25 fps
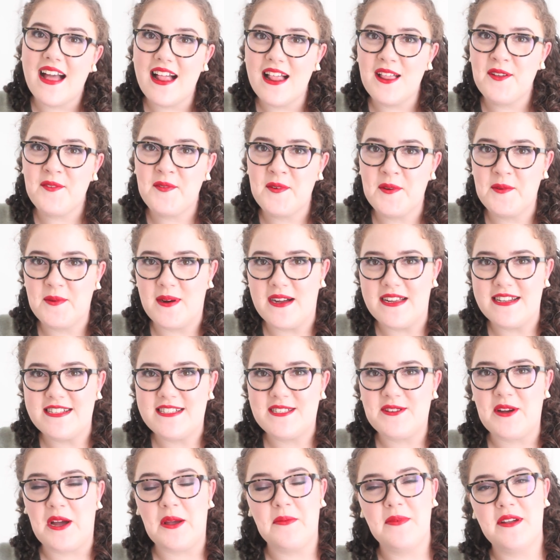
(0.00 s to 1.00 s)
Hello everyone,
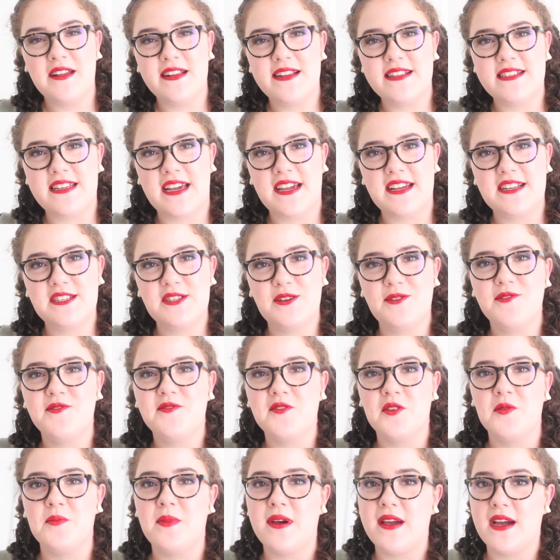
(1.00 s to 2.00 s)
so I'm here today to
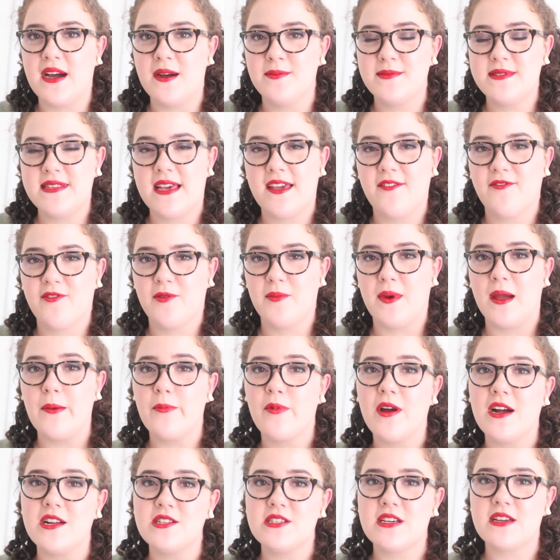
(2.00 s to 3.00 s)
film my update for my
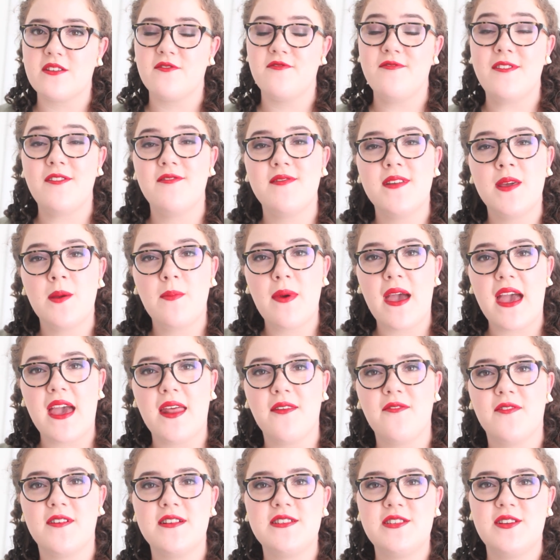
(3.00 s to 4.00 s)
Project 50
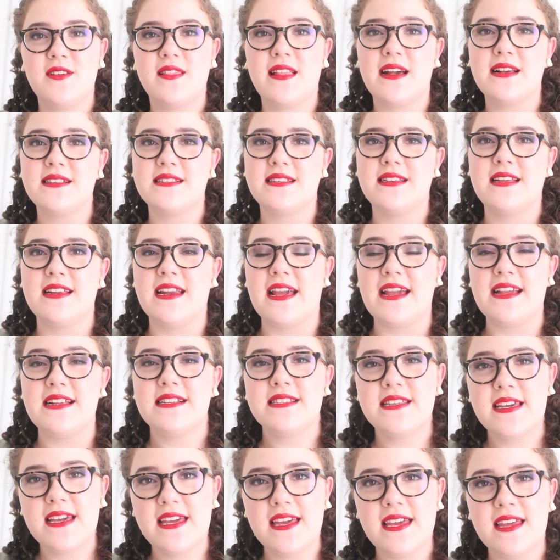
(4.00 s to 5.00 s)
pen for
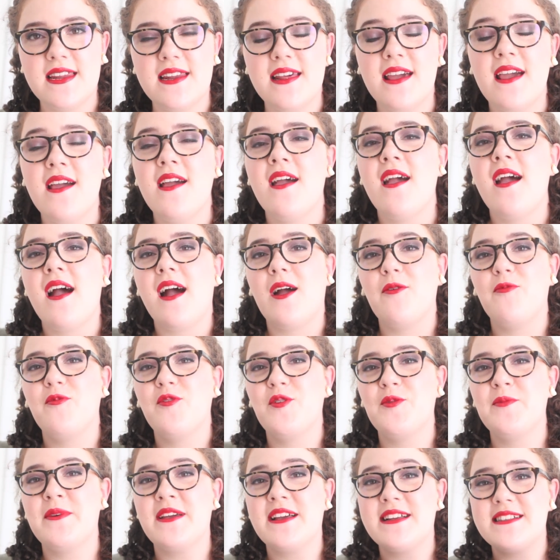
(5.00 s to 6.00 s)
2018. I'm
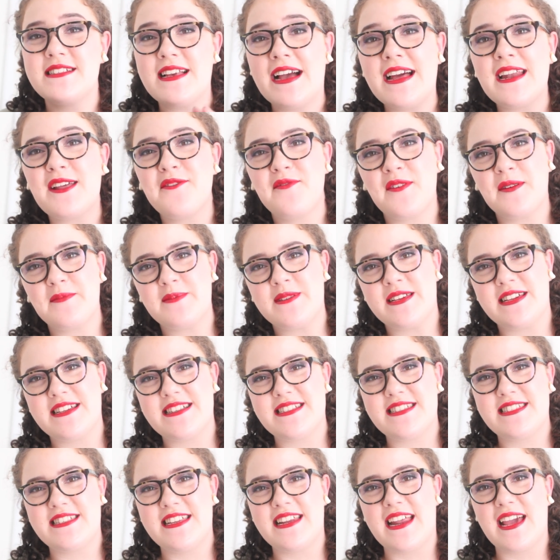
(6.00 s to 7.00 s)
filming a ton of
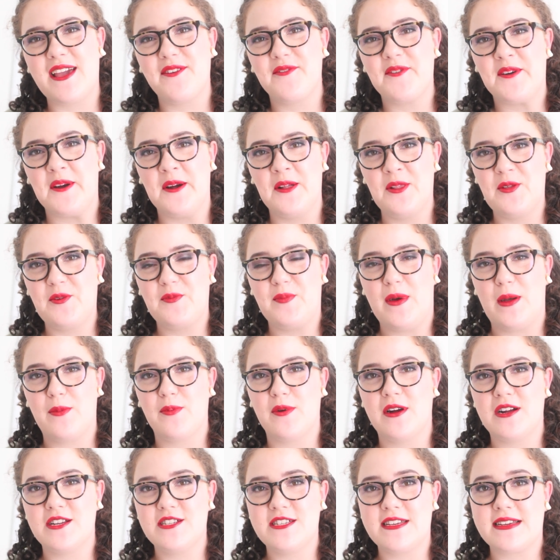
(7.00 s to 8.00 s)
updates today for all of my
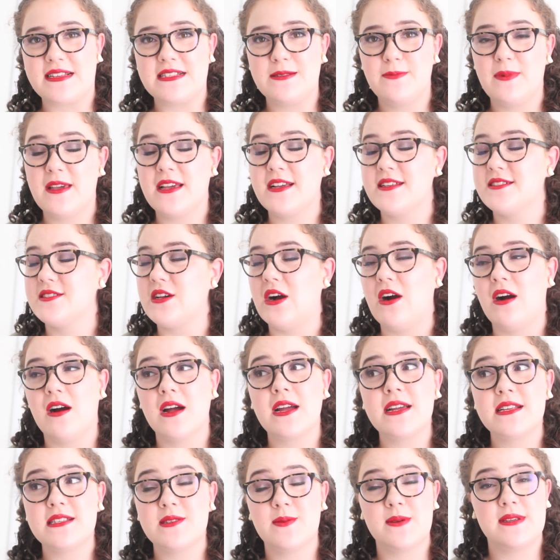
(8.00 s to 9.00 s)
projects because
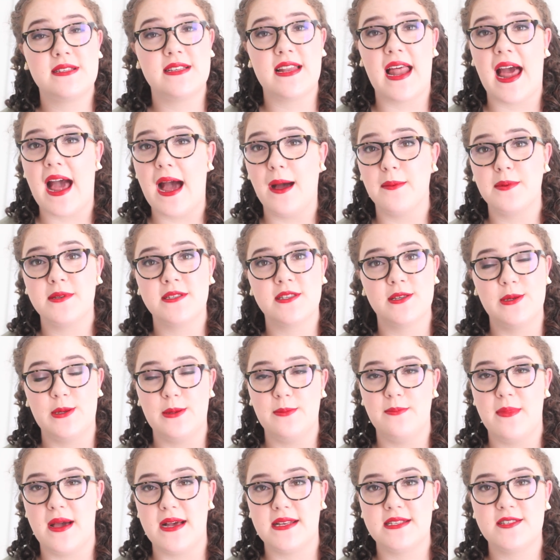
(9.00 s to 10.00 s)
August was an
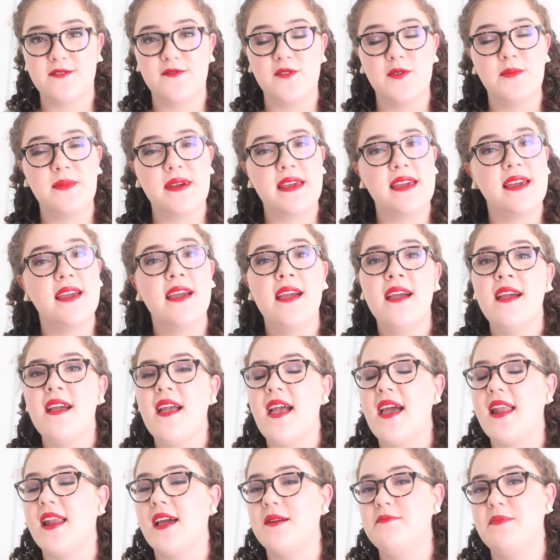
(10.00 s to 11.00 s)
absolute mess for me
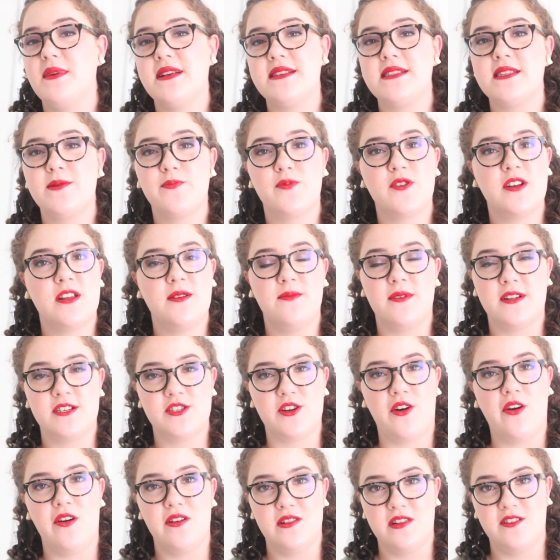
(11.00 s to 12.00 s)
and I missed pretty much
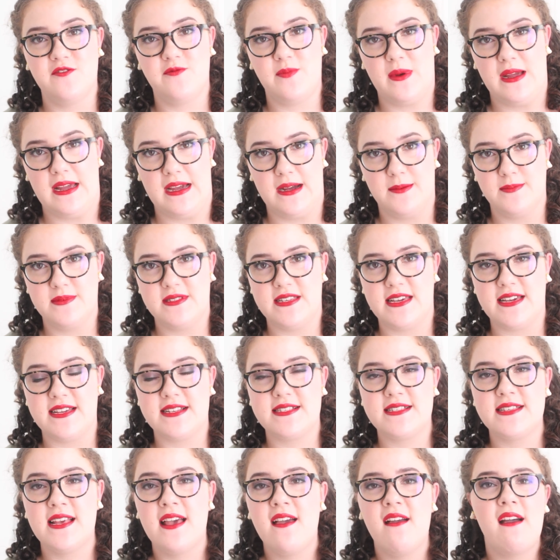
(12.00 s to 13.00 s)
all of my
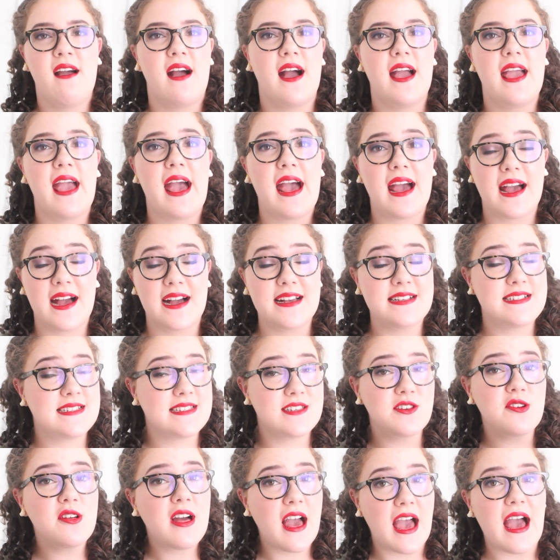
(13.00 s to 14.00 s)
updates. I
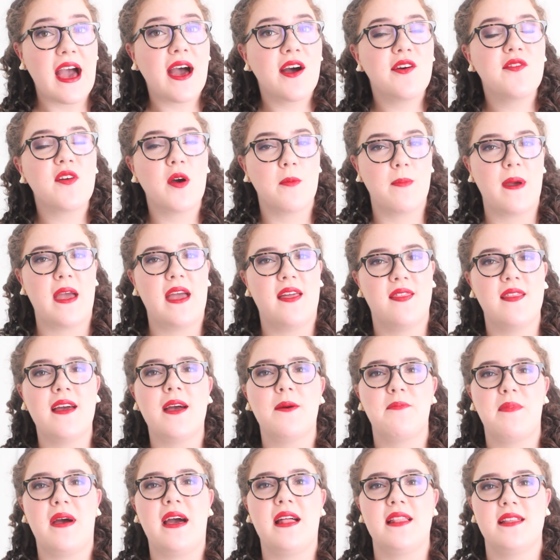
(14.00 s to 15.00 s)
still have a pen
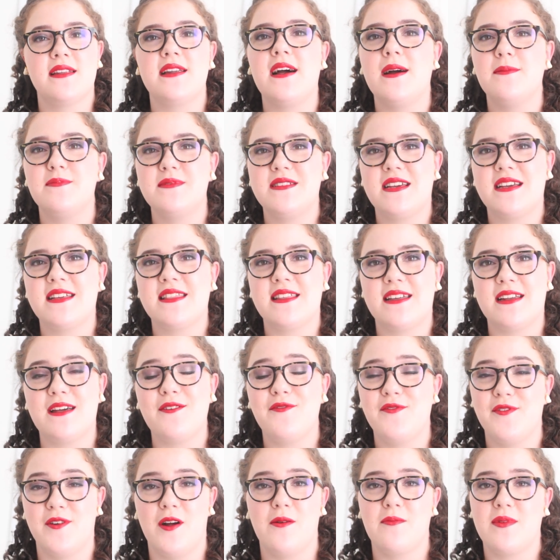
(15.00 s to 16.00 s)
that palette update that I
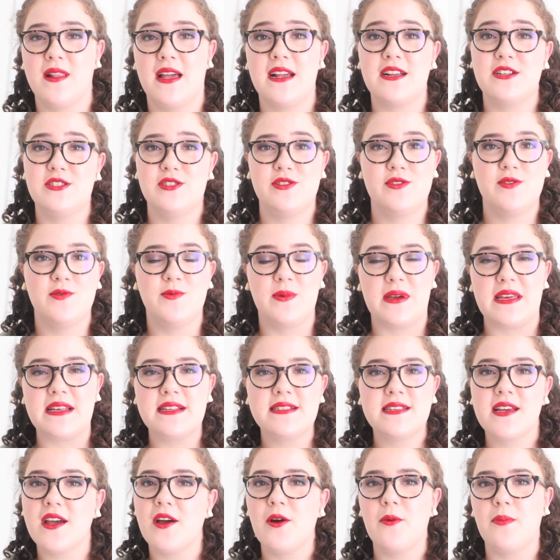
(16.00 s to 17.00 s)
filmed like 2
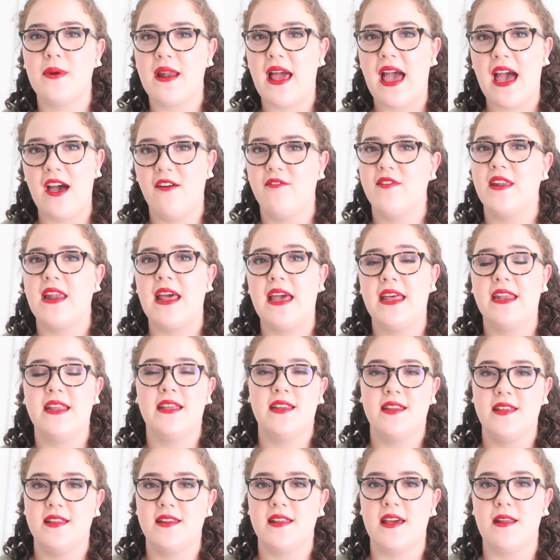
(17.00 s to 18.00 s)
weeks ago but haven't
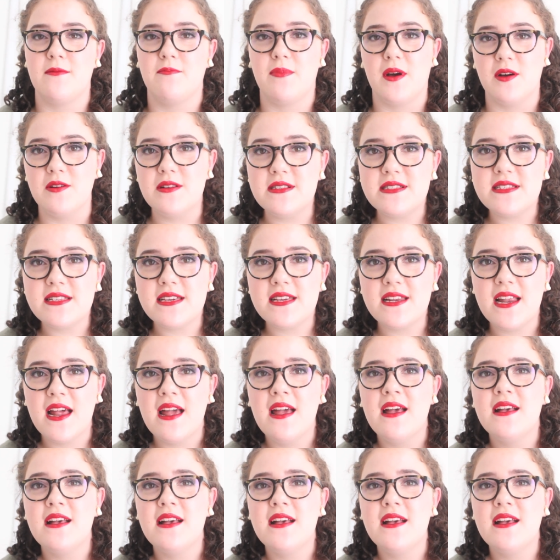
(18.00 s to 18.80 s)
edited and posted,